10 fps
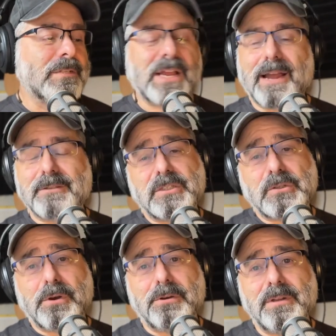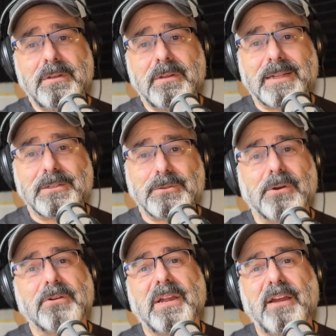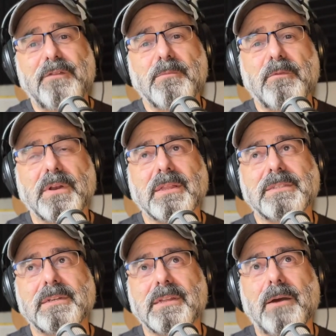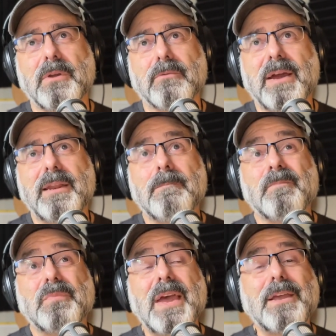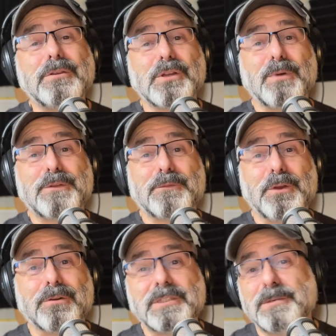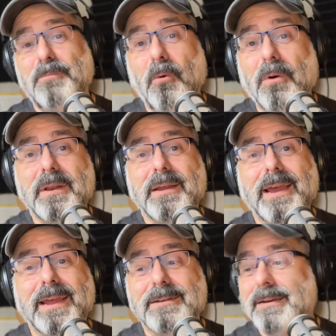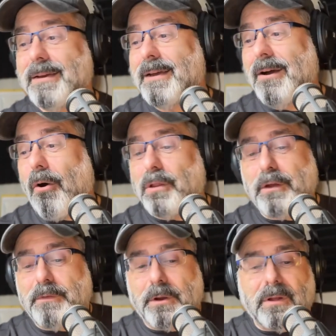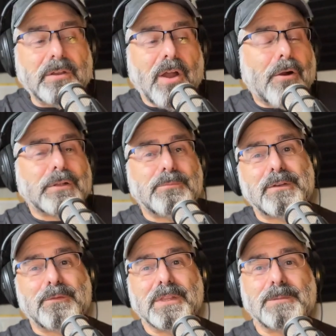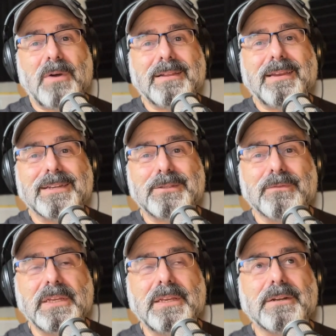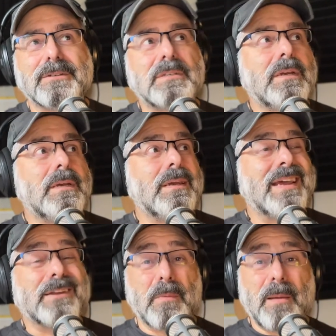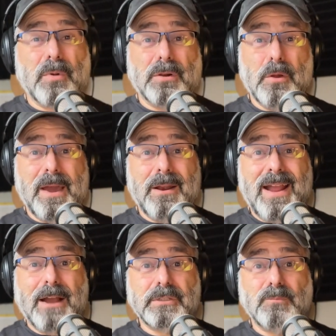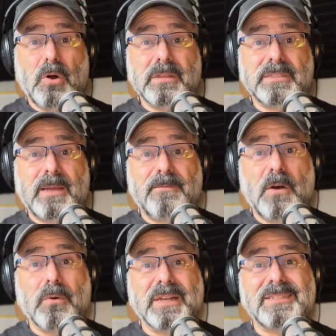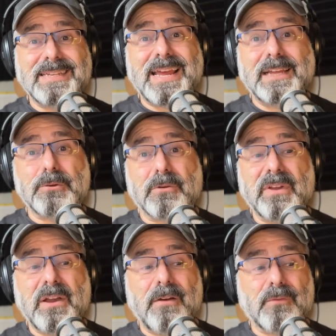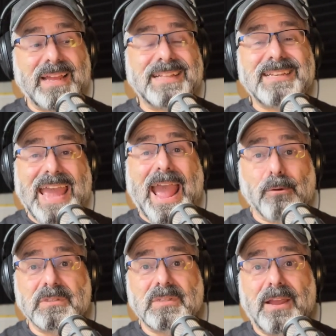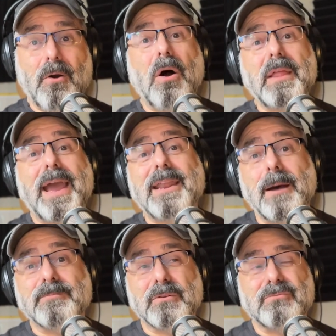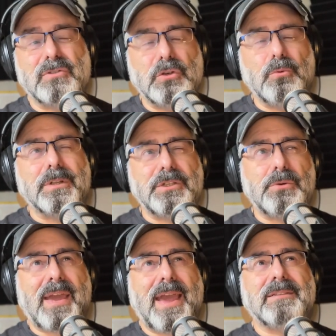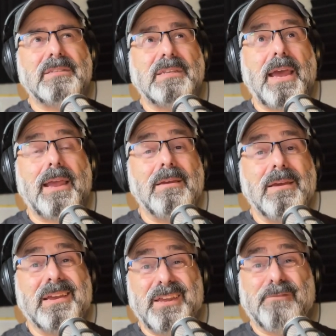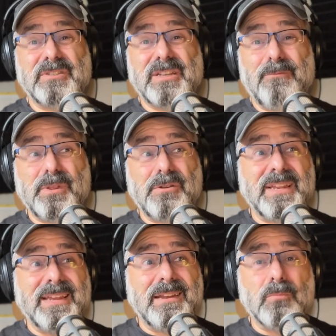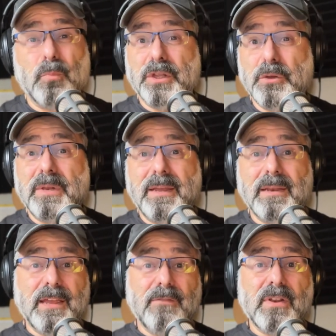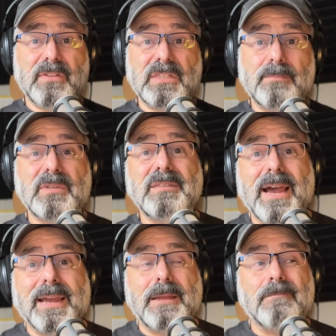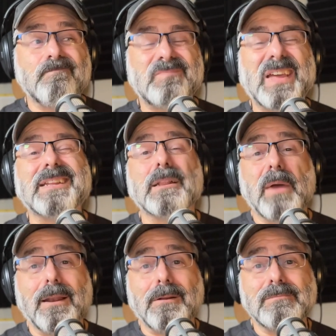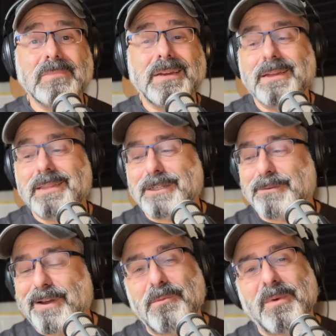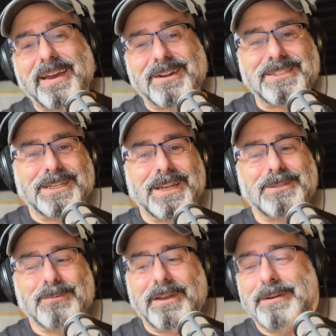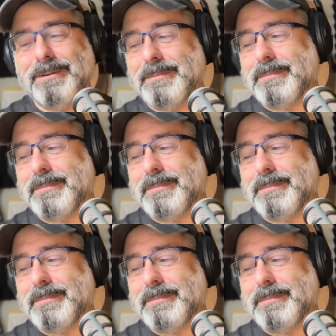Check out Disordered at disordered.fm if you're not listening to that one already. Thank you so much for your support and all of your encouragement for this podcast over the years. And remember, no matter how small a step forward is today toward recovery, it counts. They all add up. So do what you can today. Give yourself what you need, what you need, even if it's something tiny, and it'll matter. Thanks for coming by, and I'll see you next week.